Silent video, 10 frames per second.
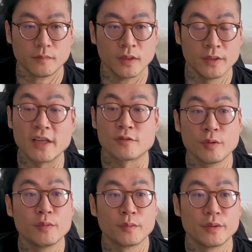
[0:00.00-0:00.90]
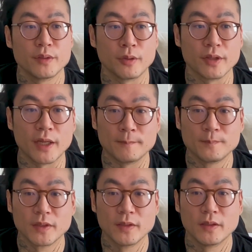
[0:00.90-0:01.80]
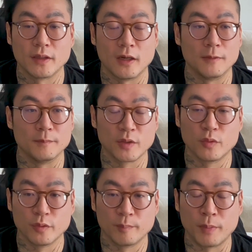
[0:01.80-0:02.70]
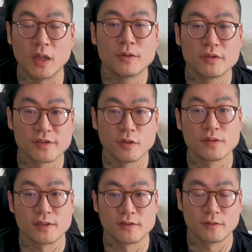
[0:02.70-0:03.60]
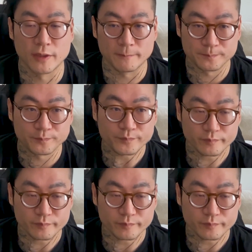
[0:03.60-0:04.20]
Yes, we would deploy that. Polymer is still, so like,